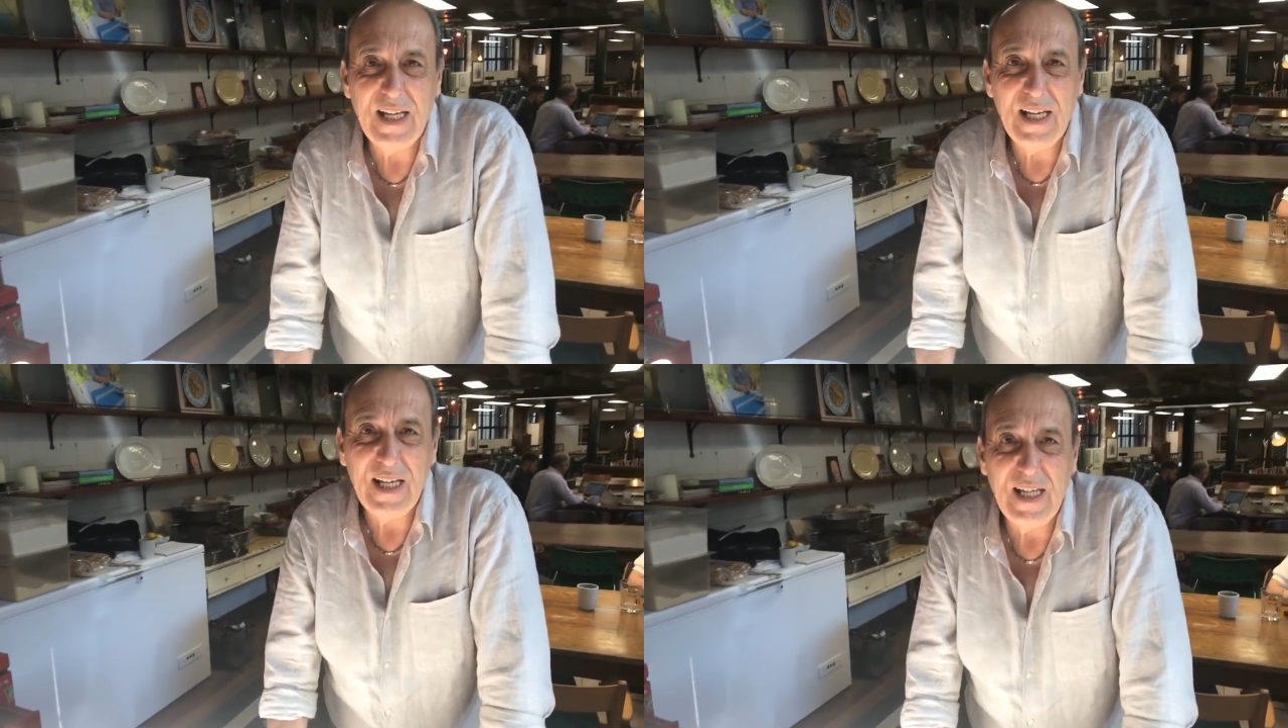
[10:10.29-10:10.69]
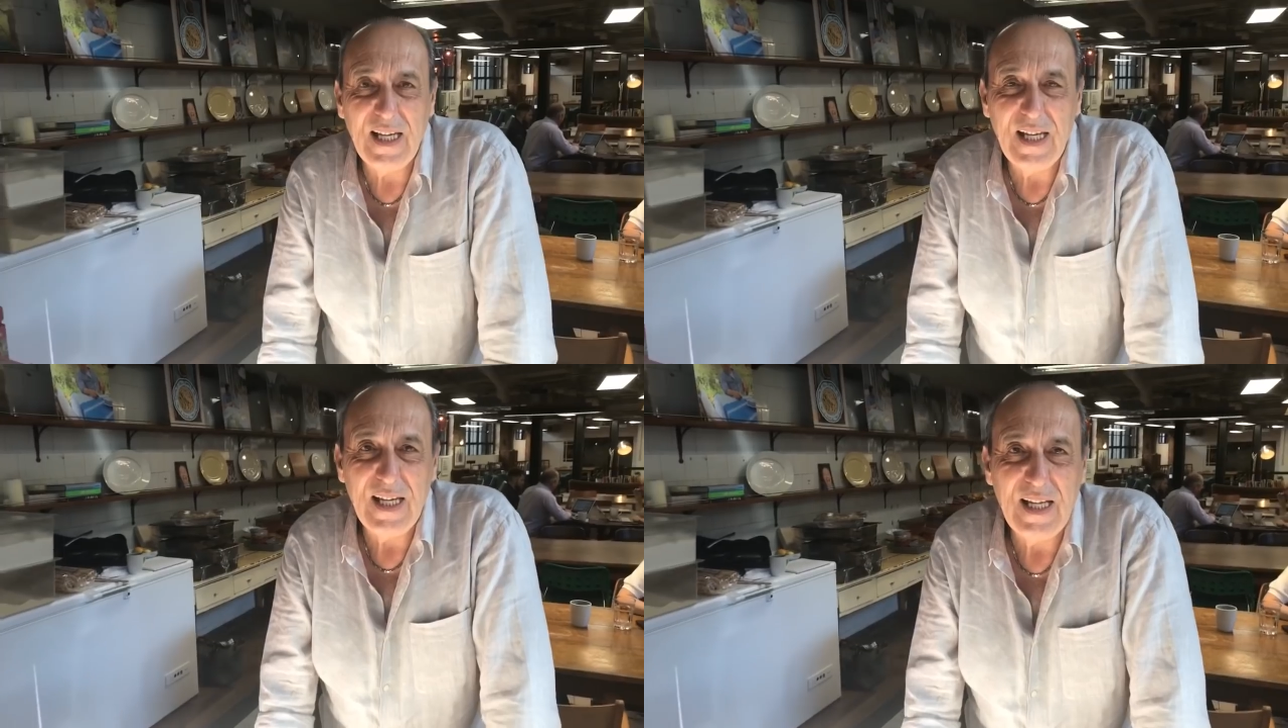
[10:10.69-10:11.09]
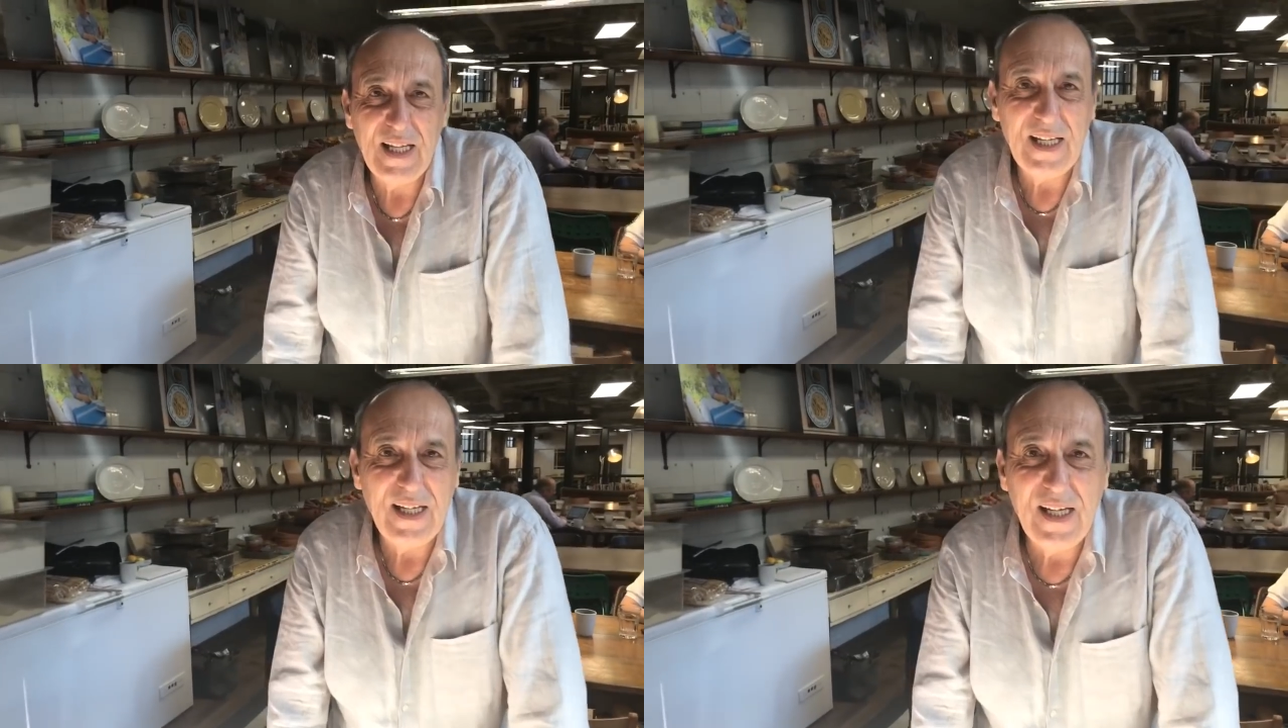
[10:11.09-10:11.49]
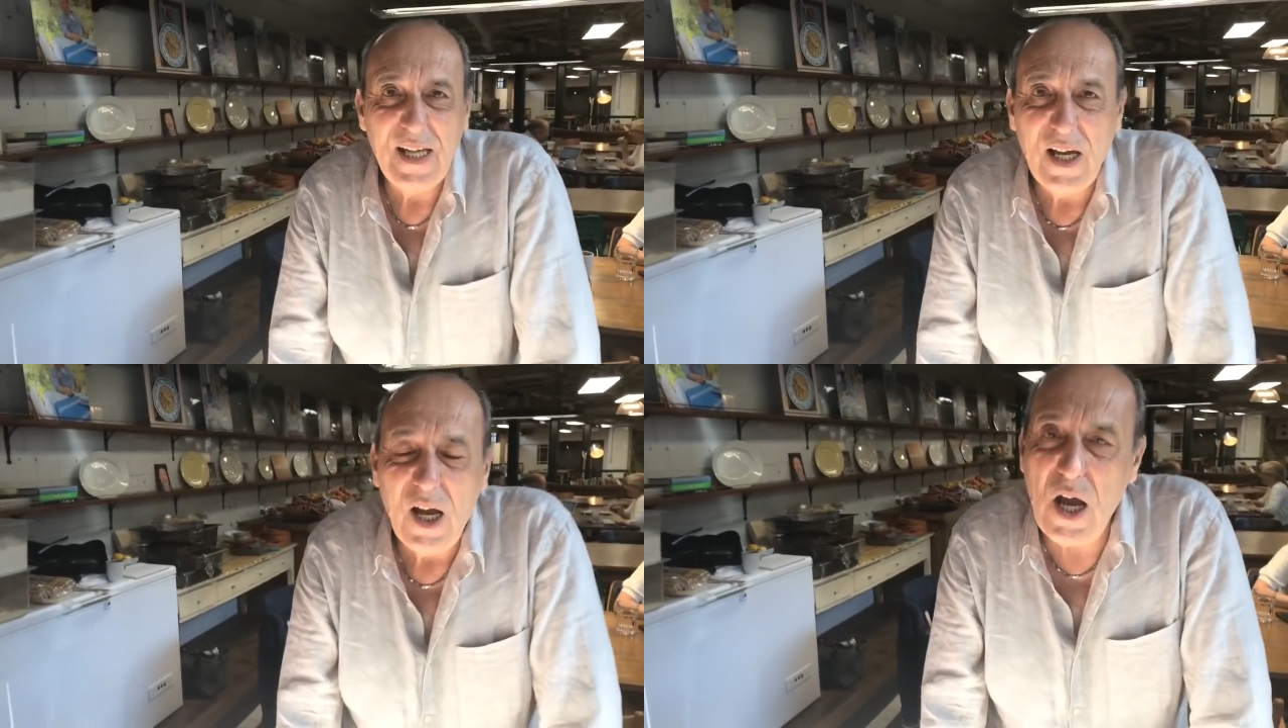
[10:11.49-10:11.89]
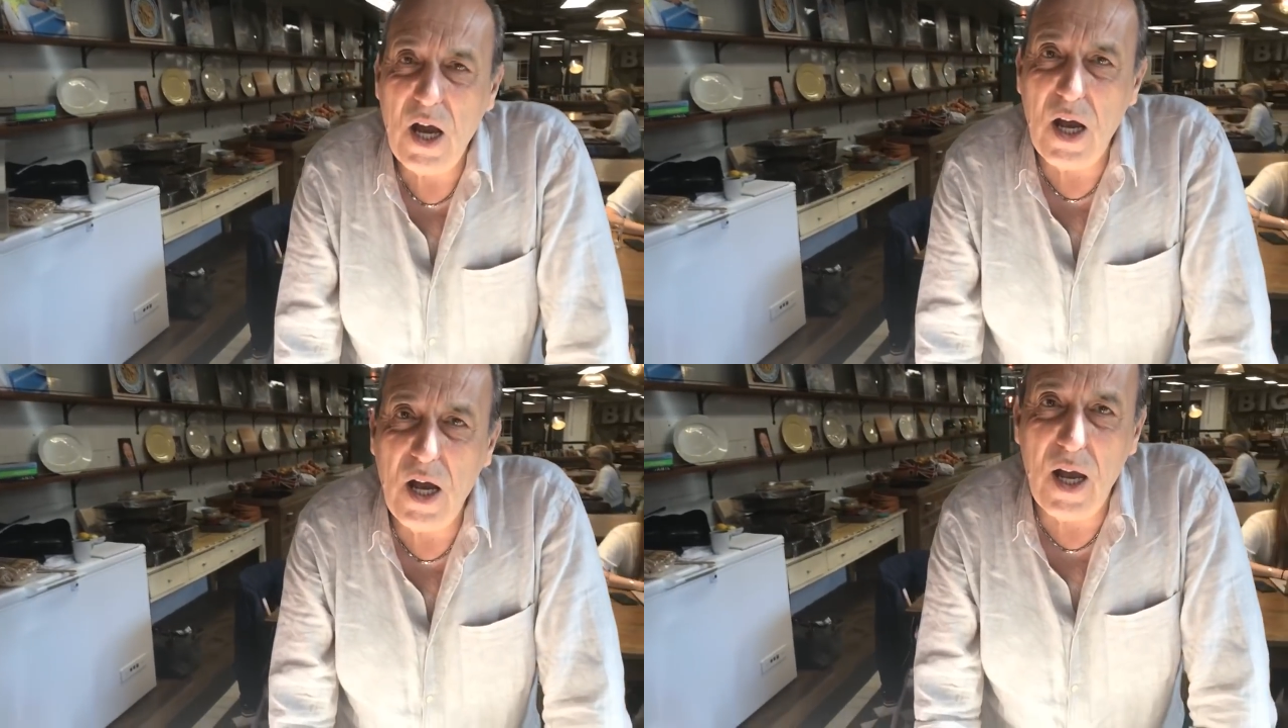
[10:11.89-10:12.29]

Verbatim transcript: you know, the Portuguese dish,